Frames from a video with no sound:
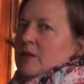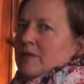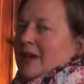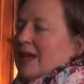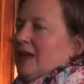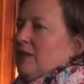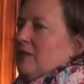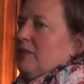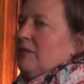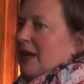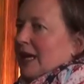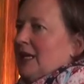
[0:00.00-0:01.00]

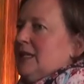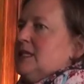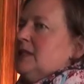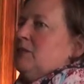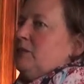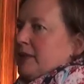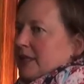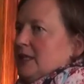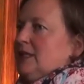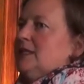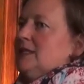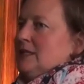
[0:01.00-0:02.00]
Maine, Maine is a
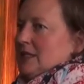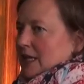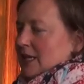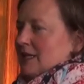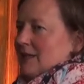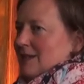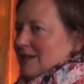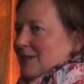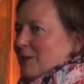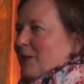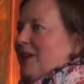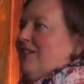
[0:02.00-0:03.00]
big state,
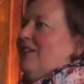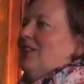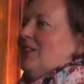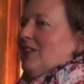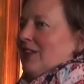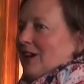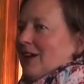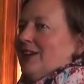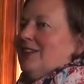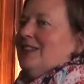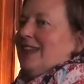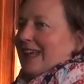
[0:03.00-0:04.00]
and we have oh, yeah. a
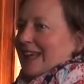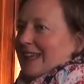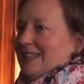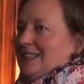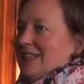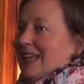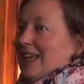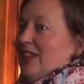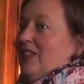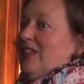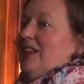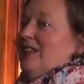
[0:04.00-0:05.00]
lot of land,
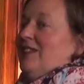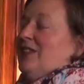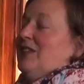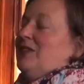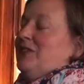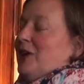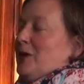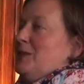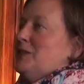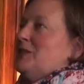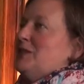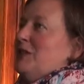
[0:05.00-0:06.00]
and even the
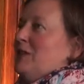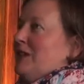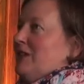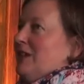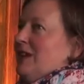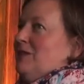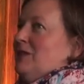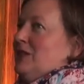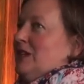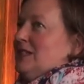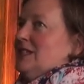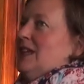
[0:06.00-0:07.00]
farmers growing grain
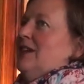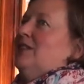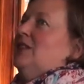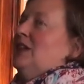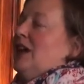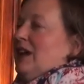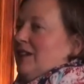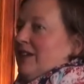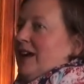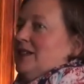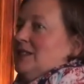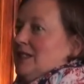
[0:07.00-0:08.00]
for us have a lot of
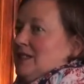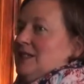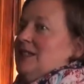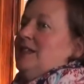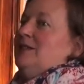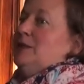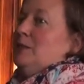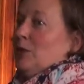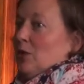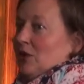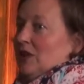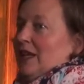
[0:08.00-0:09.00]
access to even
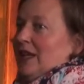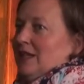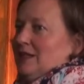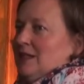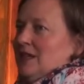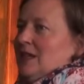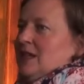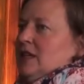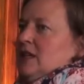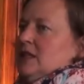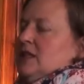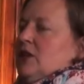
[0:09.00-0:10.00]
more land.
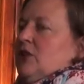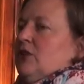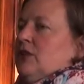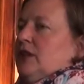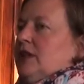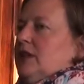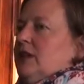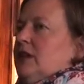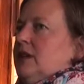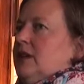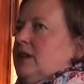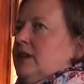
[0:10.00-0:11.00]
Mm-hmm. So
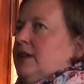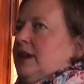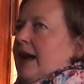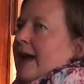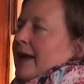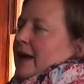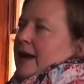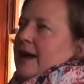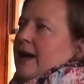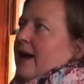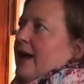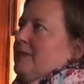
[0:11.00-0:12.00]
I,
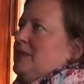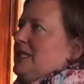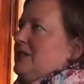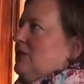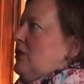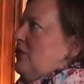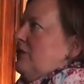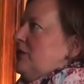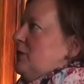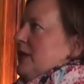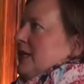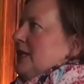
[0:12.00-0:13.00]
I'm still
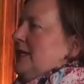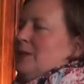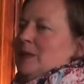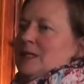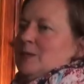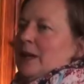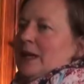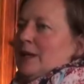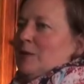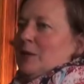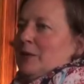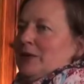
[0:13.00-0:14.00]
hopeful we can keep
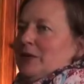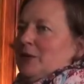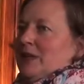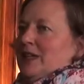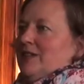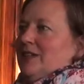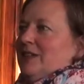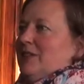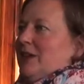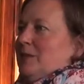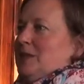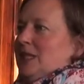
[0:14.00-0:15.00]
expanding what we're doing, even
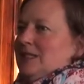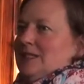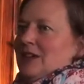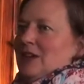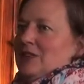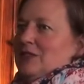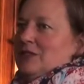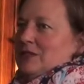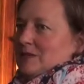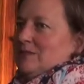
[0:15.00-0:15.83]
if hemp takes off.